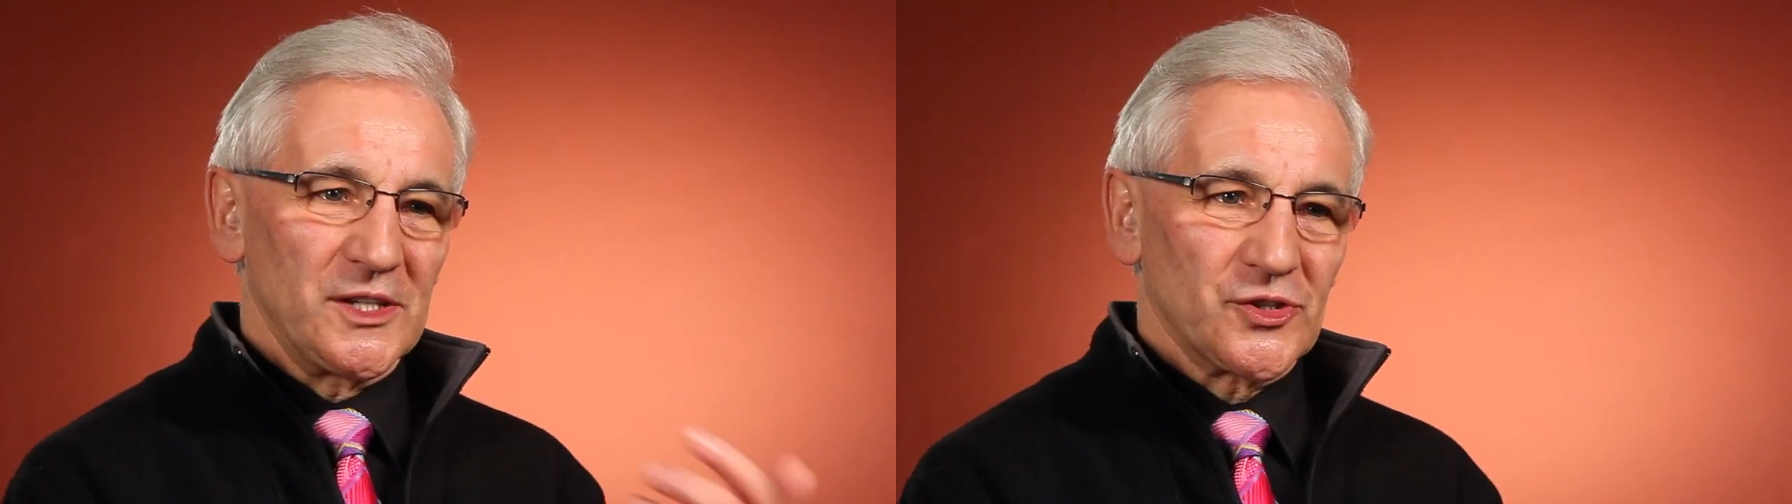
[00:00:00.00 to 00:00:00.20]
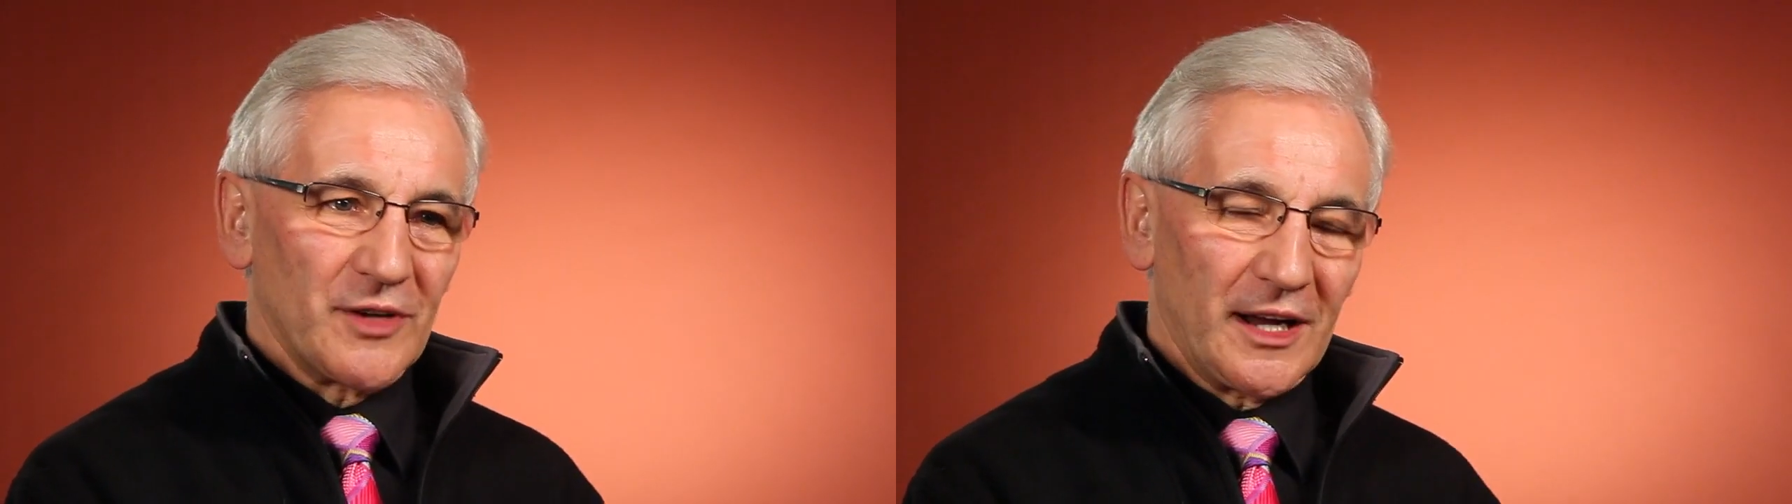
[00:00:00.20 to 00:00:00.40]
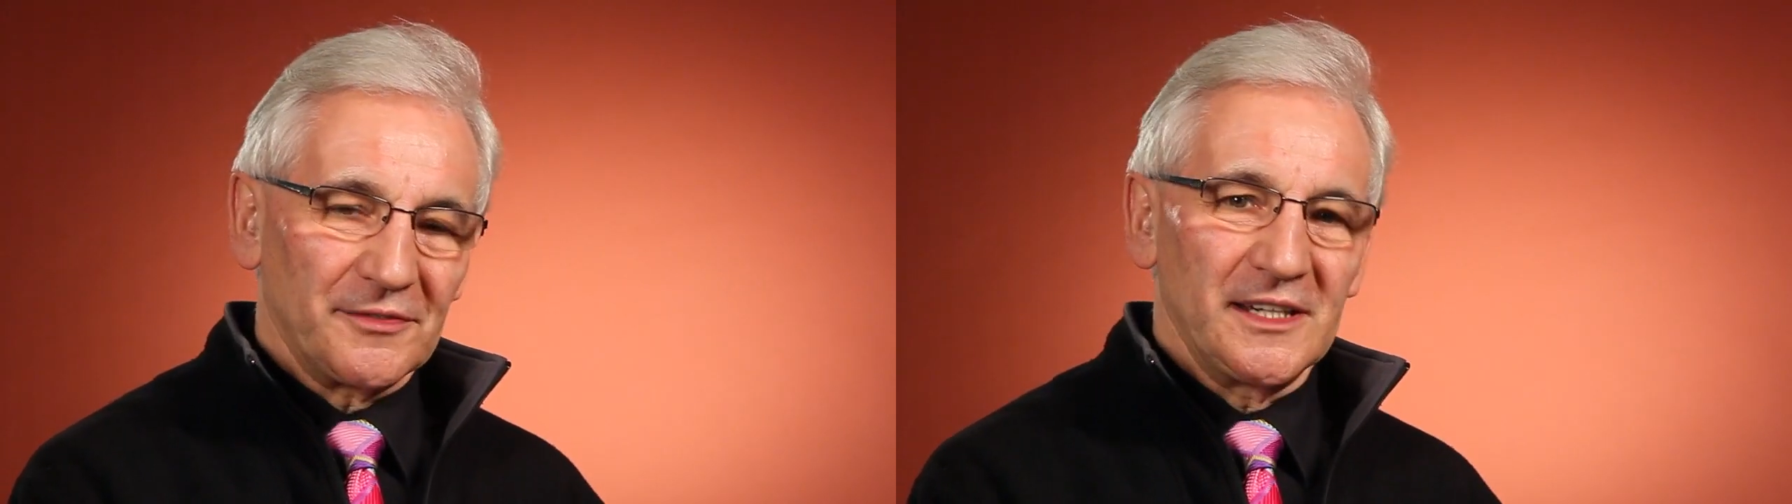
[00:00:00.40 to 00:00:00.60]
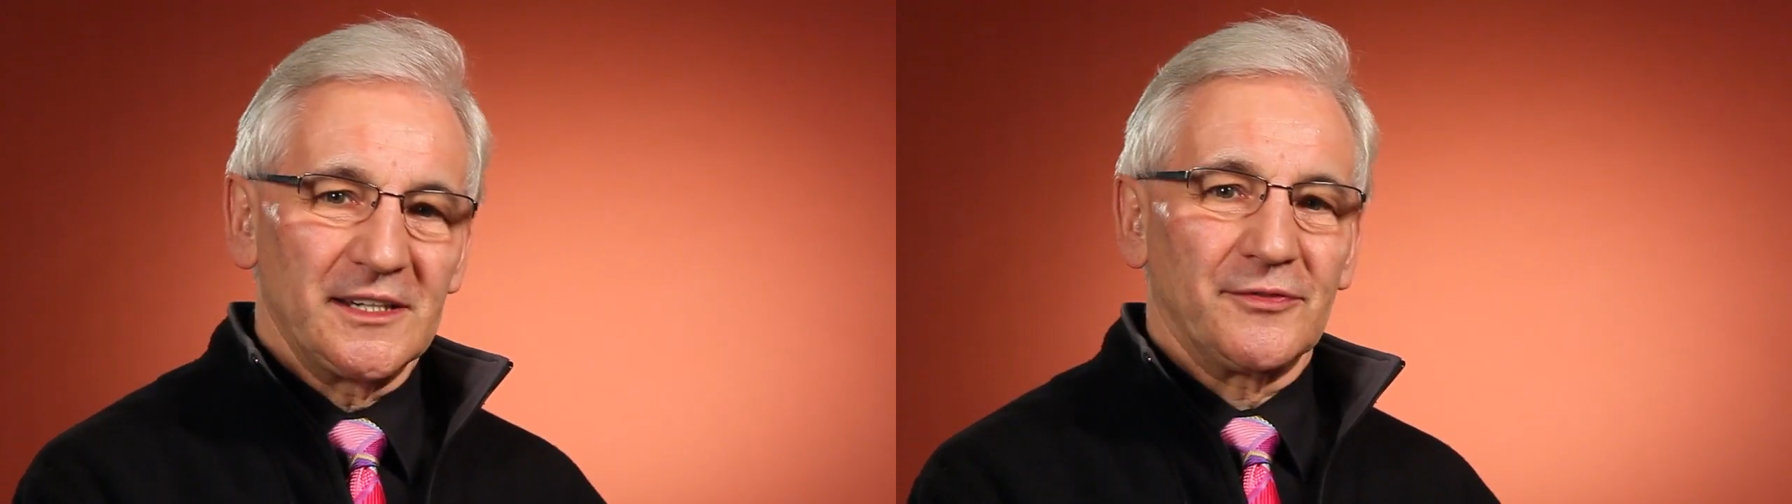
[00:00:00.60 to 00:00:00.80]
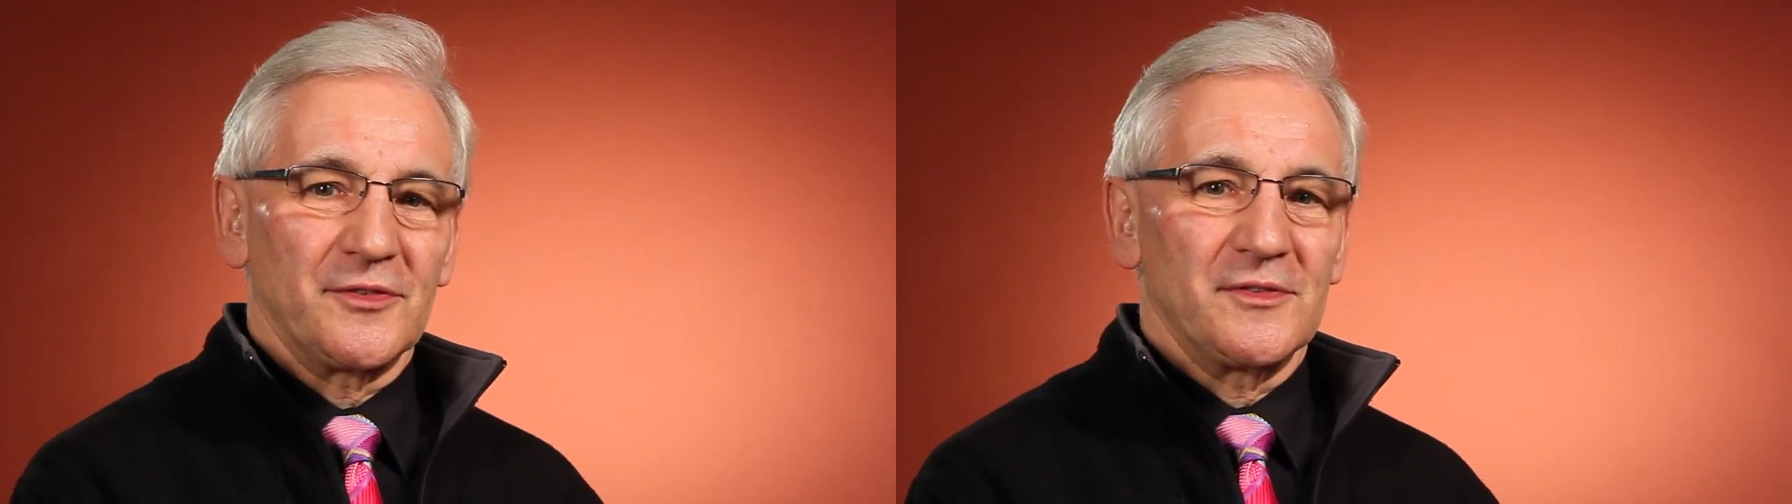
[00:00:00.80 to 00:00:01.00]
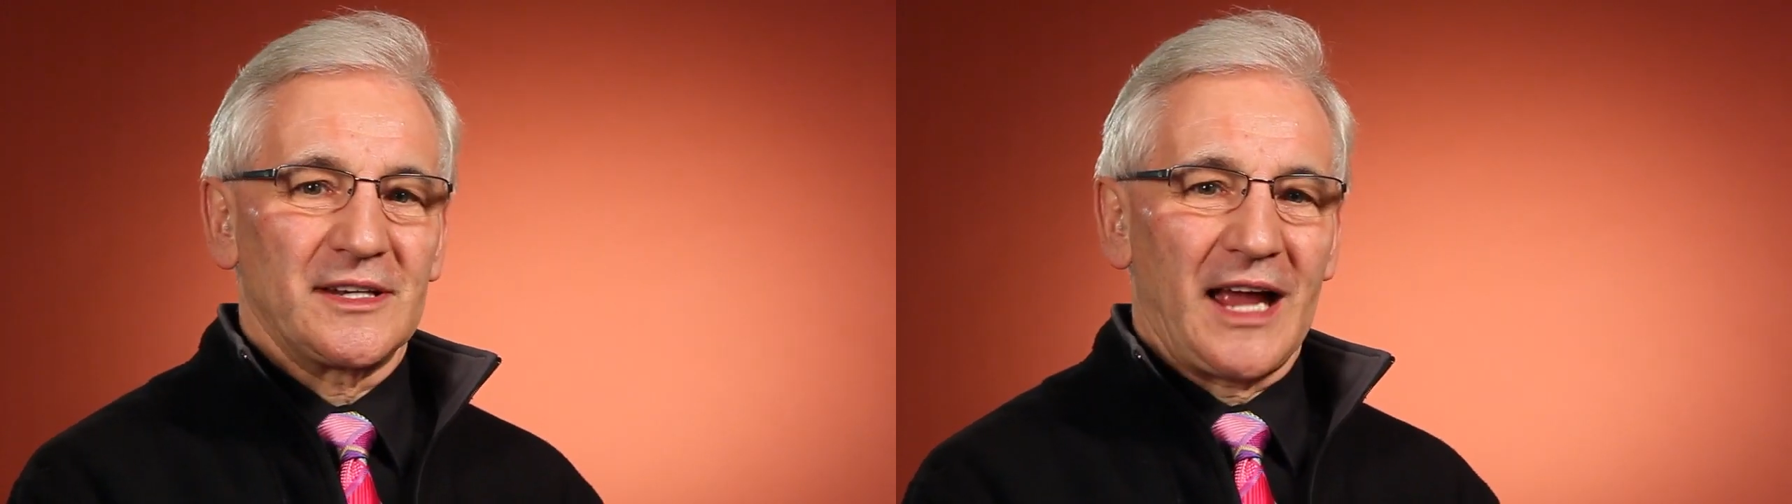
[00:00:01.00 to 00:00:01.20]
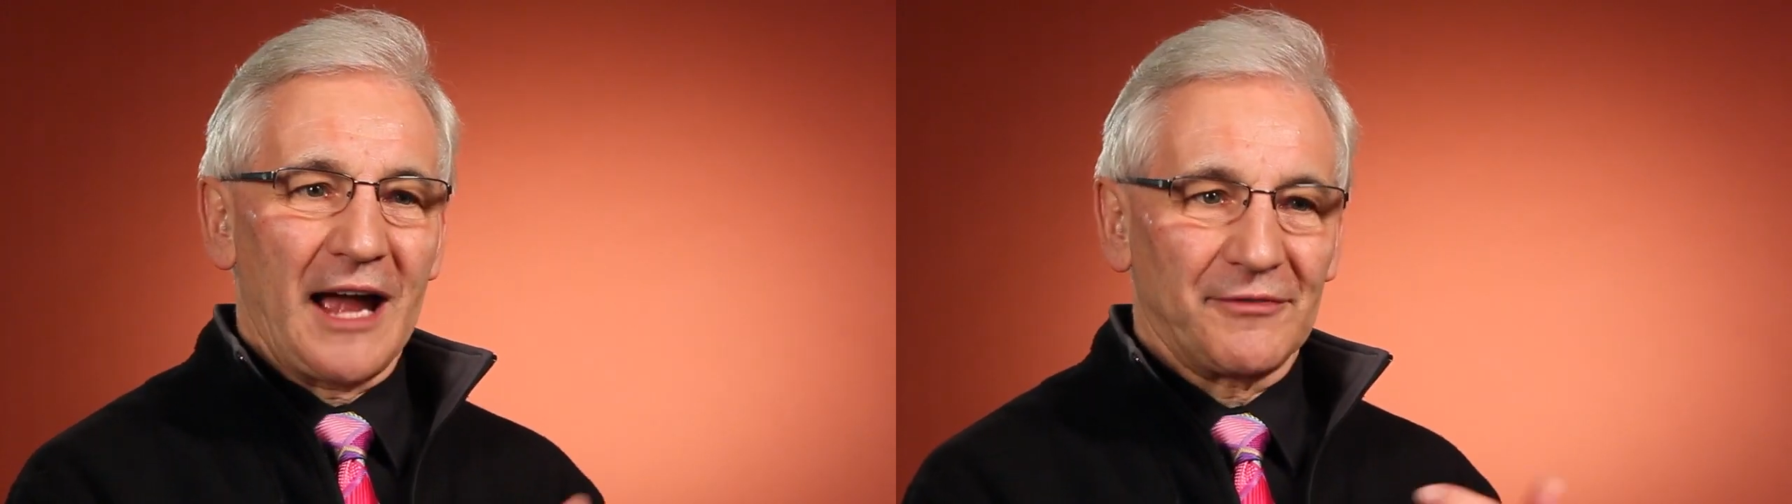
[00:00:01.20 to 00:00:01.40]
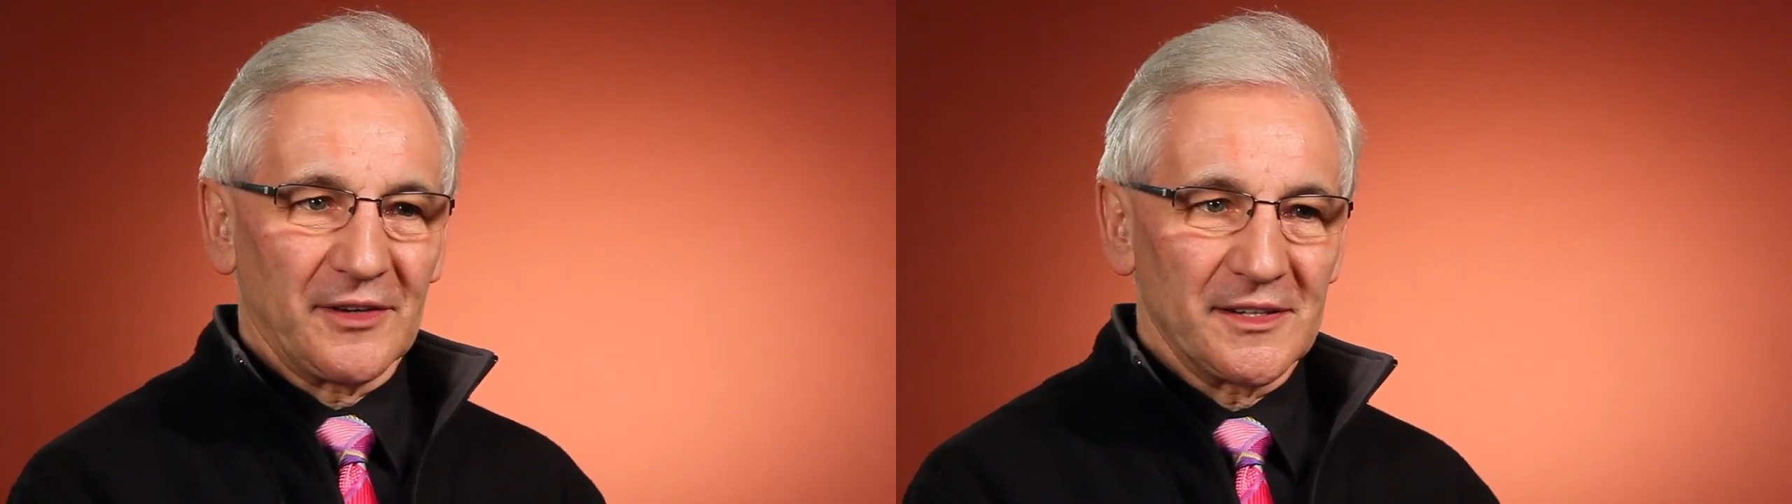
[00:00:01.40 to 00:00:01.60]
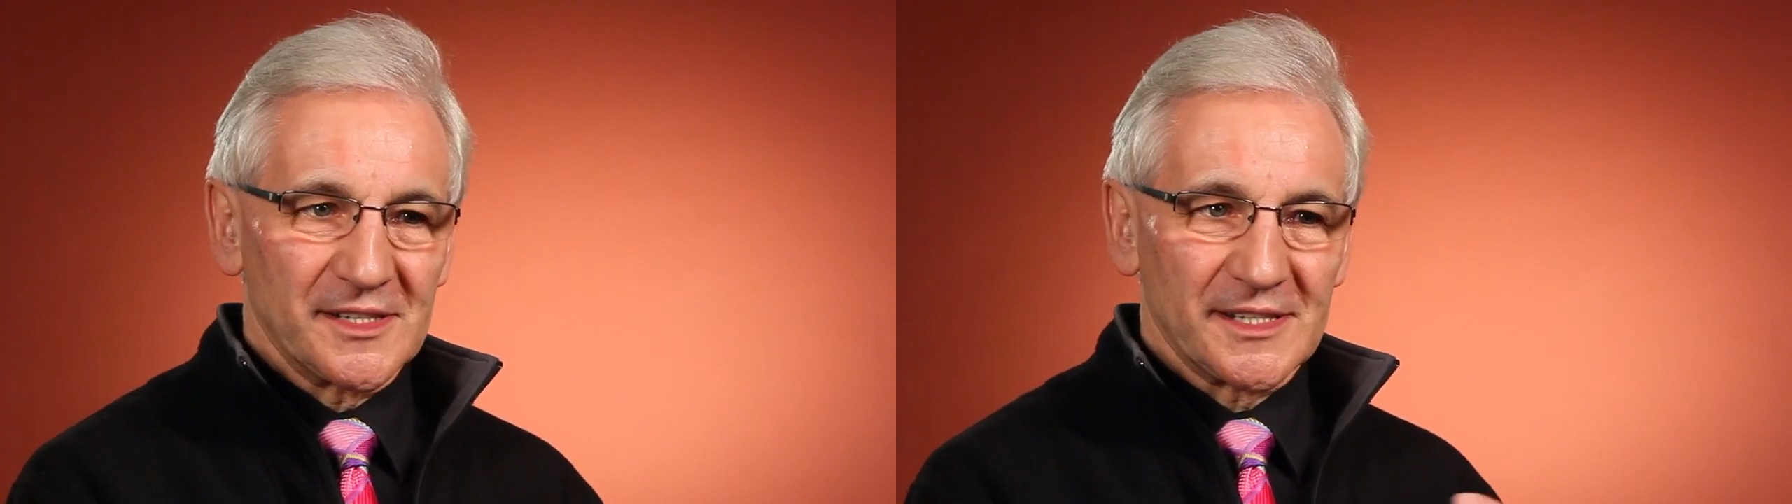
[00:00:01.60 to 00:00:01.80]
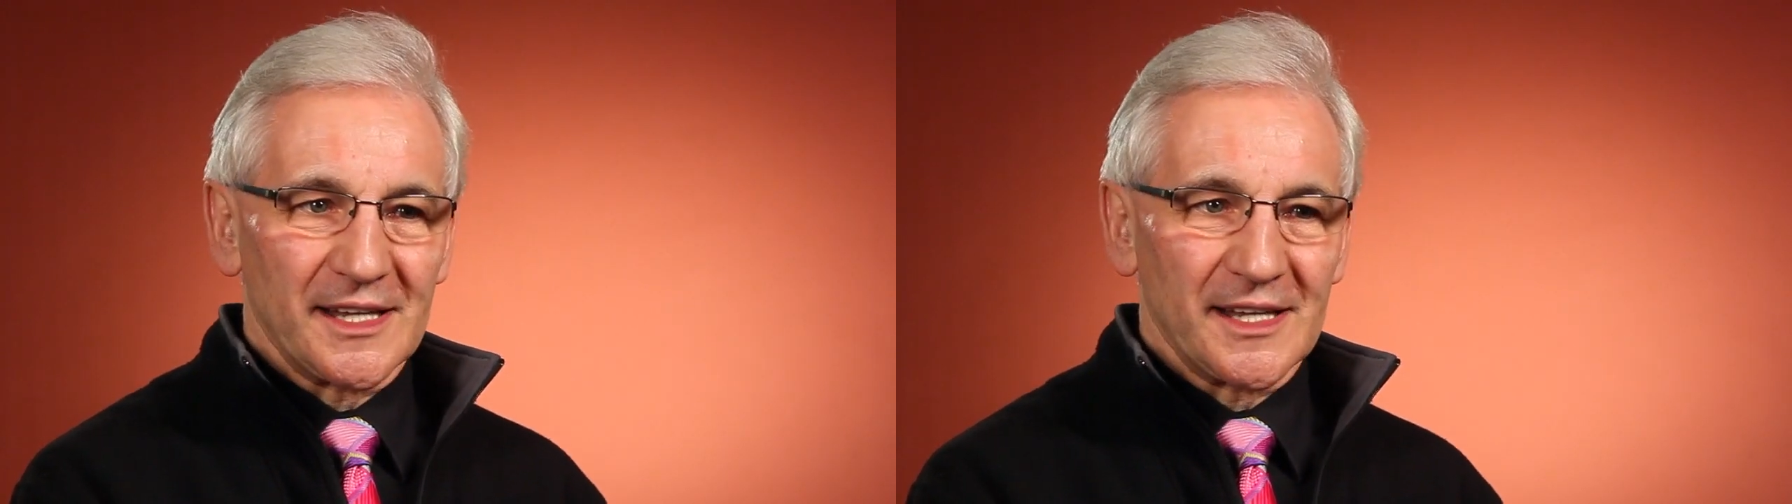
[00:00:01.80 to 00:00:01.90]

witchcraft in different African